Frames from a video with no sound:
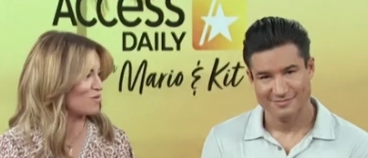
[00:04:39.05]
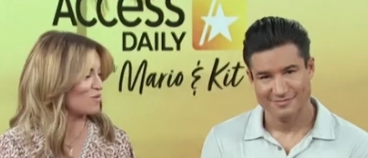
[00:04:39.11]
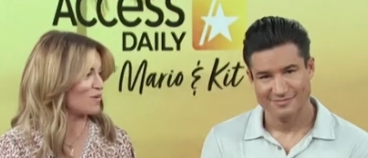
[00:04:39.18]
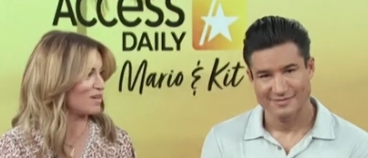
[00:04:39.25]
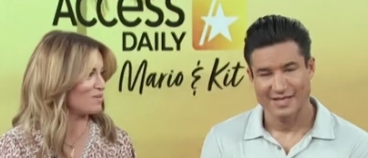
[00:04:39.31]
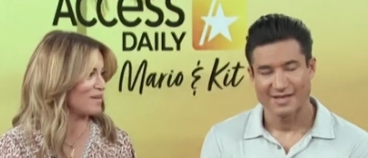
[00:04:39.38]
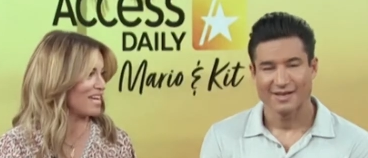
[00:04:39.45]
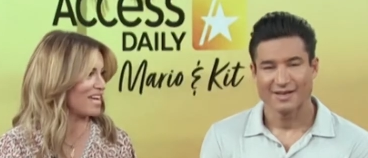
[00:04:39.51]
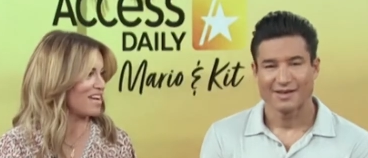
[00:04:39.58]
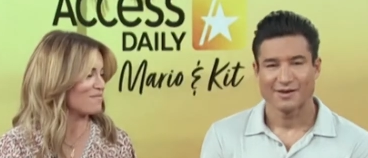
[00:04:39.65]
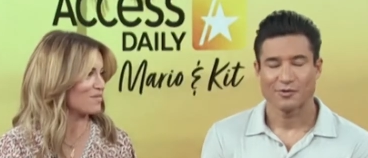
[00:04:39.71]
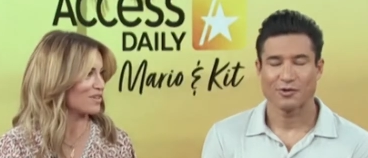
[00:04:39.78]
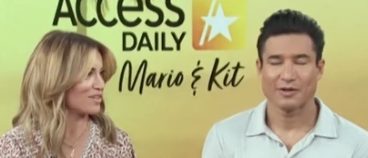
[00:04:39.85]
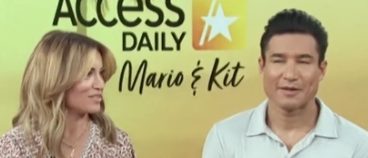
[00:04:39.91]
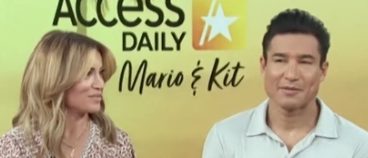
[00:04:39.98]
Speaker 1: Oh, what do we
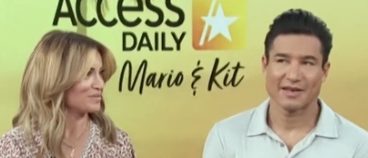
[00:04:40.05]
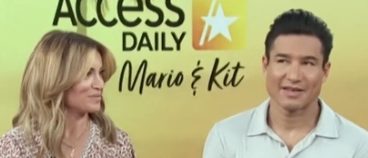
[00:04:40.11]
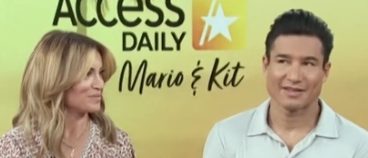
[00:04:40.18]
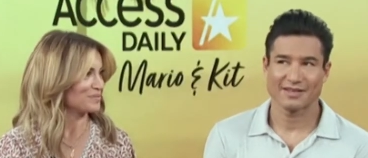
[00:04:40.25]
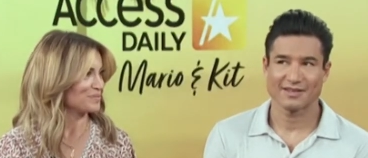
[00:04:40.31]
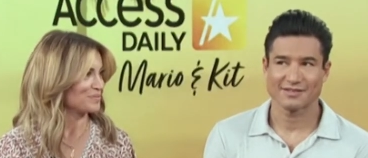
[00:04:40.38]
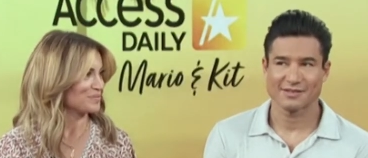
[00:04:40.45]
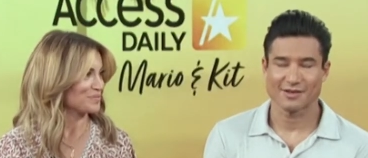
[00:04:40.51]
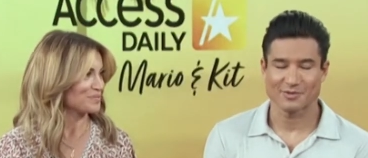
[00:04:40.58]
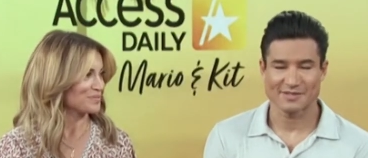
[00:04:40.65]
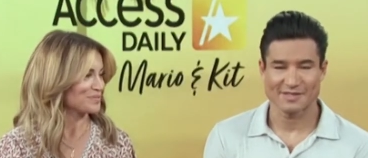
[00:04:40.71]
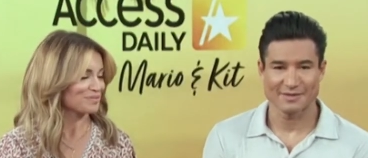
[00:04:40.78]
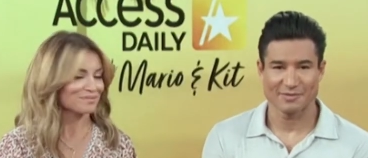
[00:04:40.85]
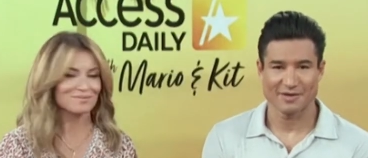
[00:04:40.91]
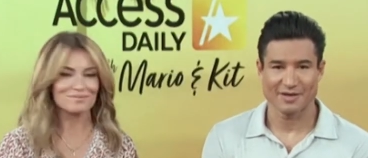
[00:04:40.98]
have?
Speaker 2: Well, I mean, I think it's
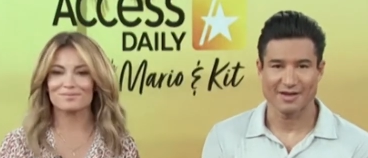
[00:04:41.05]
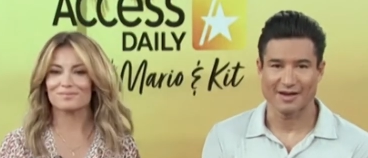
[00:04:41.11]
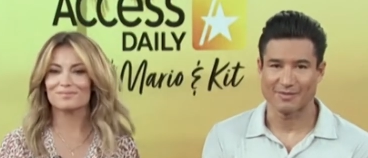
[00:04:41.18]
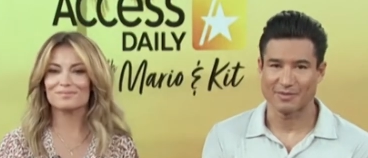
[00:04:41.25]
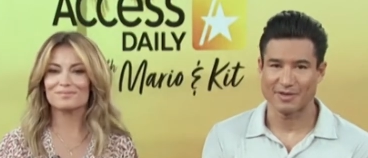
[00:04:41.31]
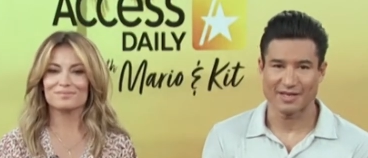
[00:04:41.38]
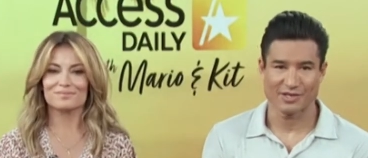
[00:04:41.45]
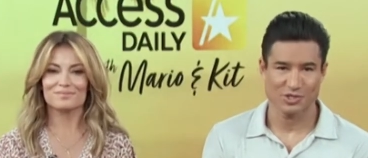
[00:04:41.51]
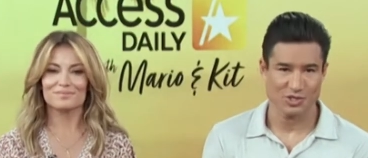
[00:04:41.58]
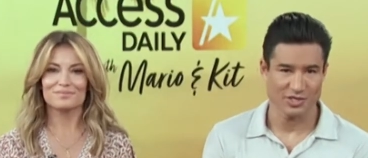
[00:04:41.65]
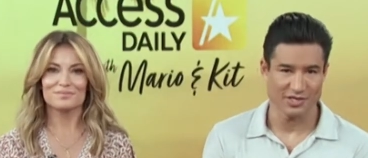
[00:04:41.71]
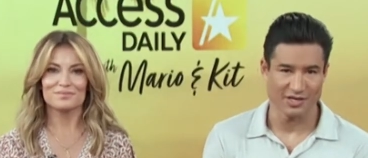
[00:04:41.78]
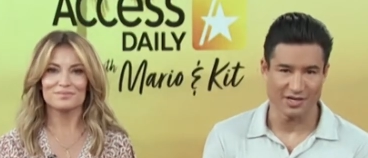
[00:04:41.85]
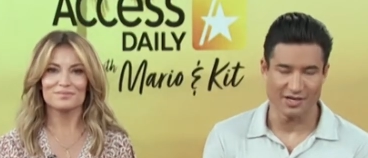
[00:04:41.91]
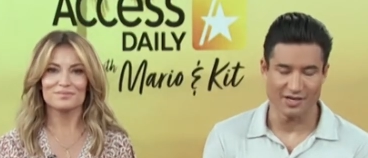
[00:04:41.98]
always going to be a
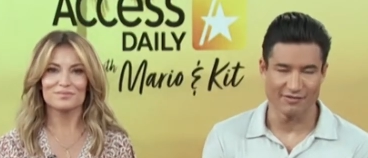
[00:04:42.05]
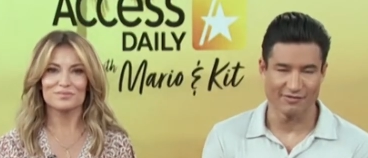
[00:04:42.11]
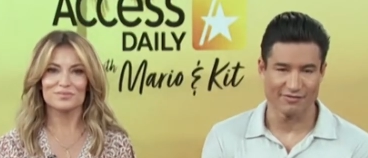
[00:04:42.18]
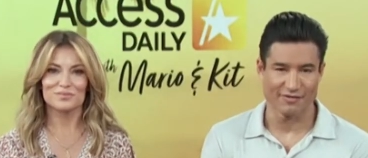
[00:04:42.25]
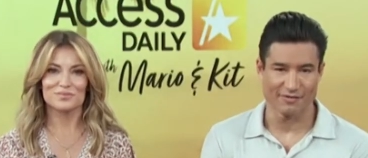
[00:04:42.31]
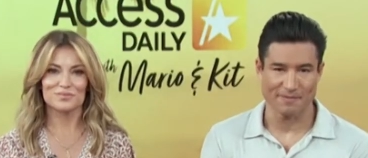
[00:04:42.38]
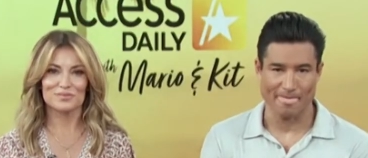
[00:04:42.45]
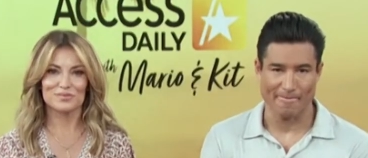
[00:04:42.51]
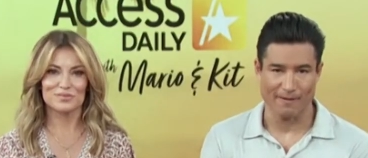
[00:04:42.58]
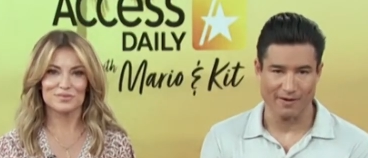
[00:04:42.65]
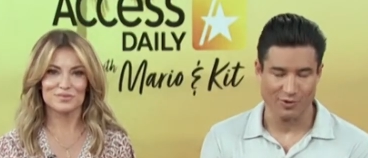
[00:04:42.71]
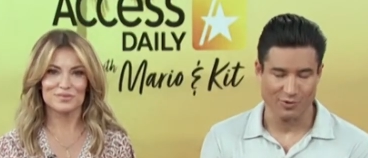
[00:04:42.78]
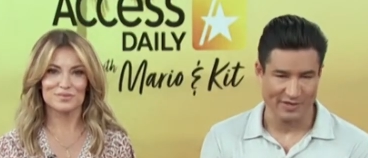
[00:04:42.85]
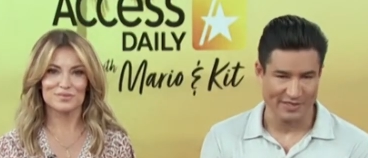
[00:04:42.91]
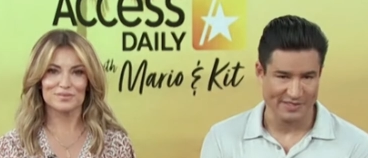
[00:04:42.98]
combination of
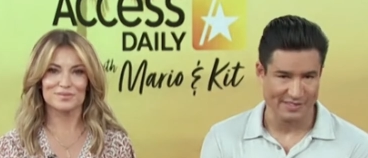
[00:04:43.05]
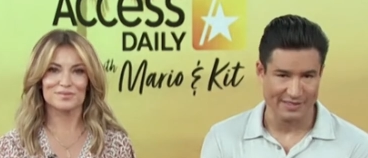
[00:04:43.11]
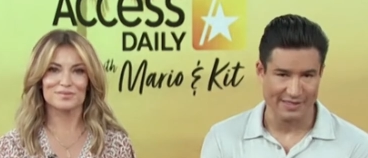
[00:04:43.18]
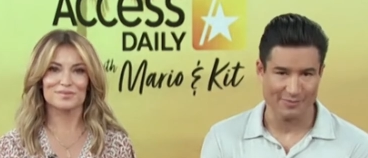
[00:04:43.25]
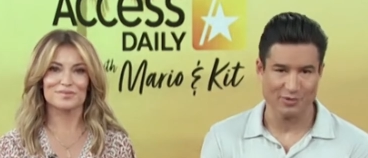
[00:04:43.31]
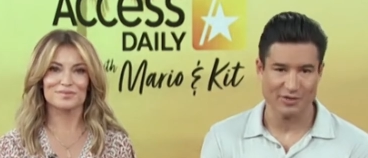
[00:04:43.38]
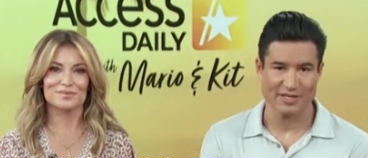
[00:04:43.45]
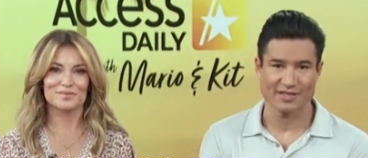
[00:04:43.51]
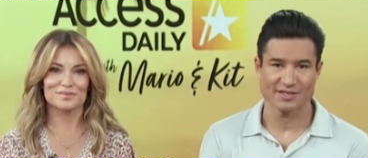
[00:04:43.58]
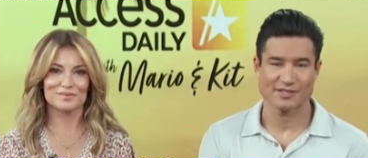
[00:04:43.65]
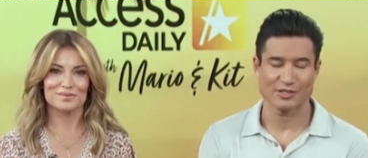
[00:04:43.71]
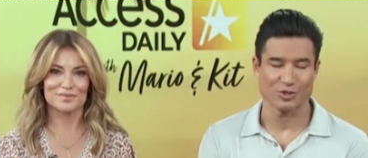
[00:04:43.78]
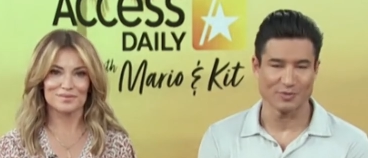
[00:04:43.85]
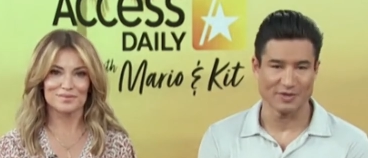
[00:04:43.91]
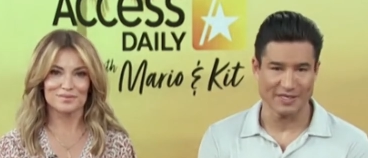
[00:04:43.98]
uh, great
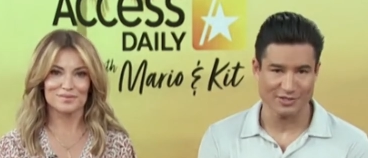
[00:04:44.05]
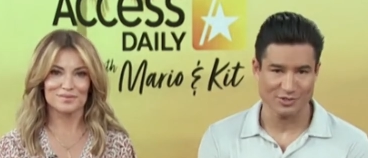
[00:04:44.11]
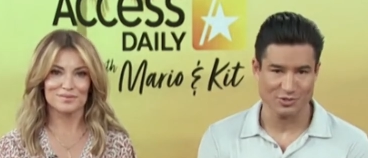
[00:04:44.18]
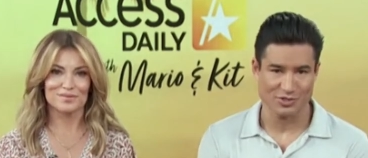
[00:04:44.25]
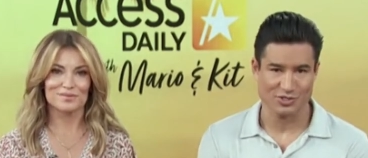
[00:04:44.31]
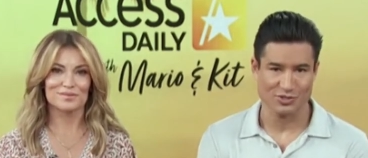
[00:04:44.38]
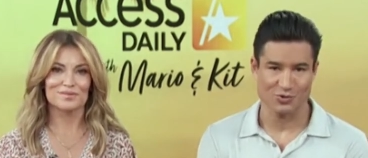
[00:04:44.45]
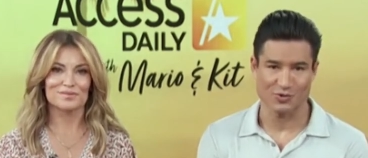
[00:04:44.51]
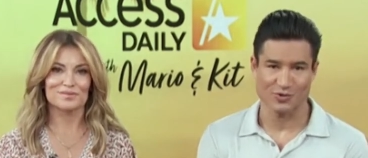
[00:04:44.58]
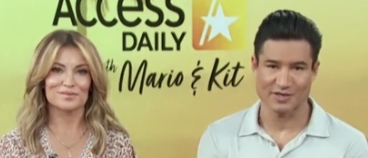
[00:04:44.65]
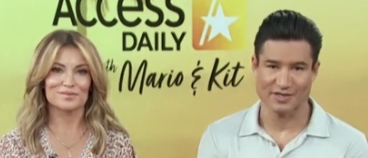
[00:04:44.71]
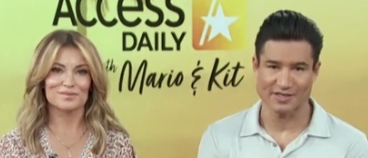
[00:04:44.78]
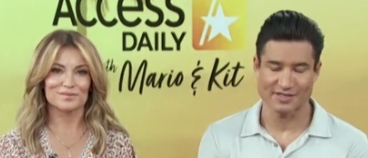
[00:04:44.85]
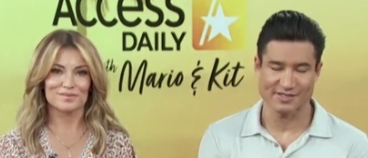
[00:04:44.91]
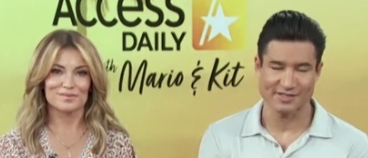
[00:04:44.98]
celebrities, human interest
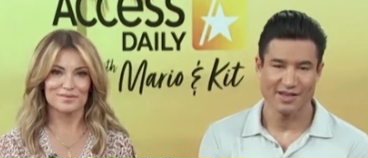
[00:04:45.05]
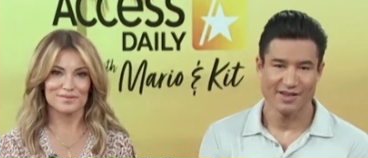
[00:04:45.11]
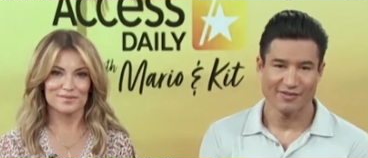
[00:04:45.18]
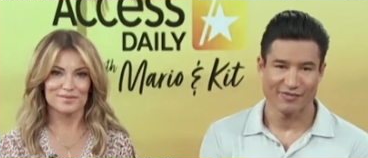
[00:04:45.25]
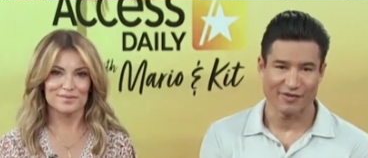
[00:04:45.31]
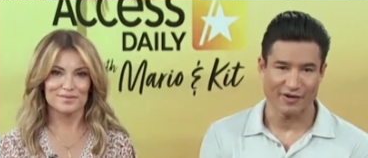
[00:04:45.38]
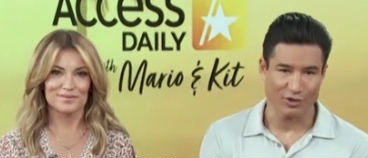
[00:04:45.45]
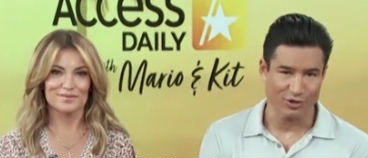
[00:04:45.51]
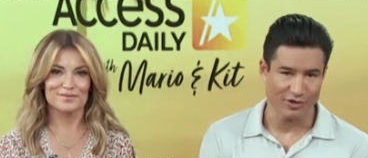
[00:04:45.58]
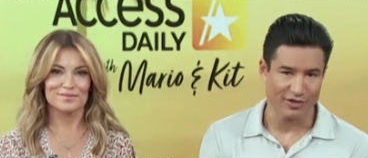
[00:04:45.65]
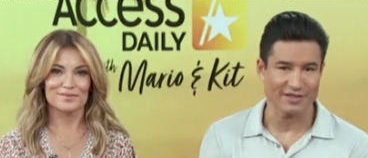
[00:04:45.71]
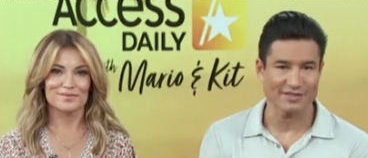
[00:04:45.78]
stories, fun